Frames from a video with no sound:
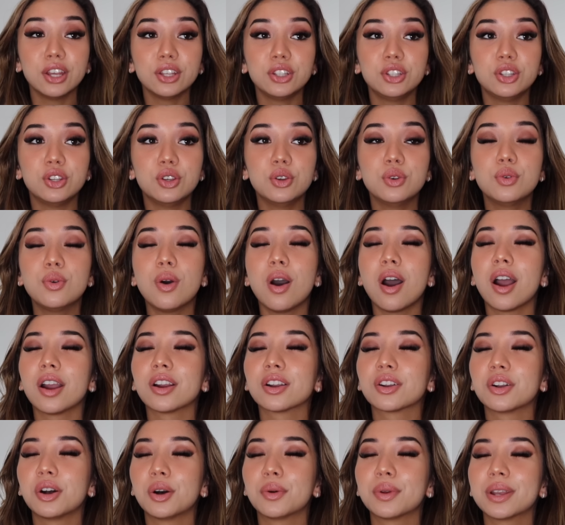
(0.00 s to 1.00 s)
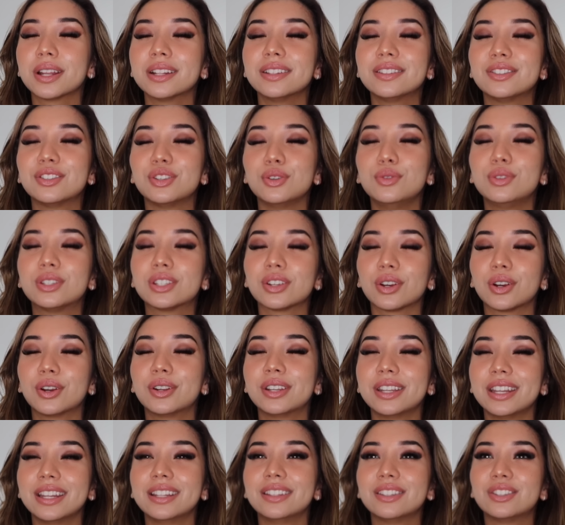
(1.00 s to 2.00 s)
You are going to
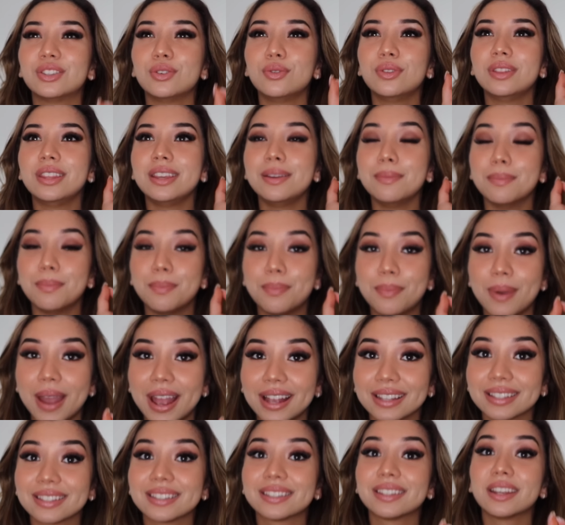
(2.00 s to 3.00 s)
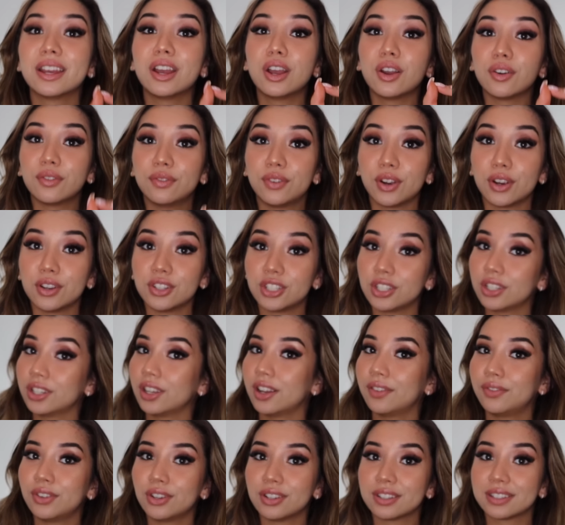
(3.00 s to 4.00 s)
turn into the best version
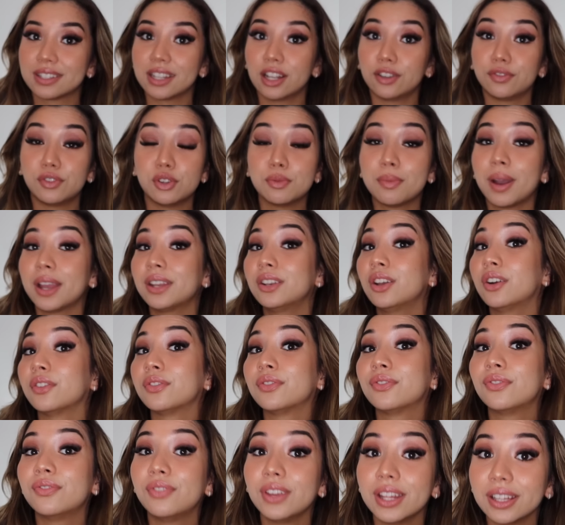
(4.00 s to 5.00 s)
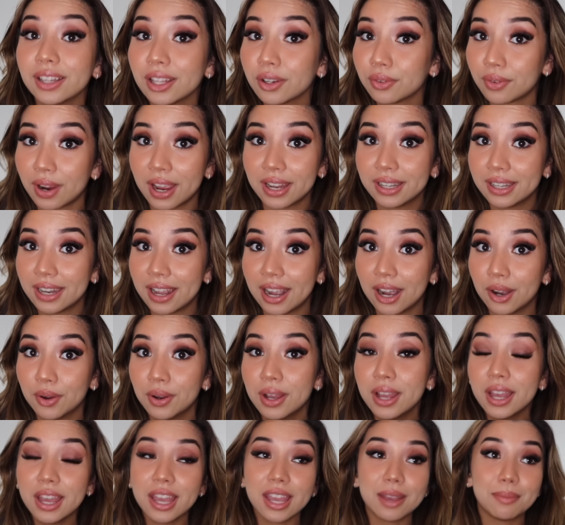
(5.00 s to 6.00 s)
of yourself. You might not feel it right now.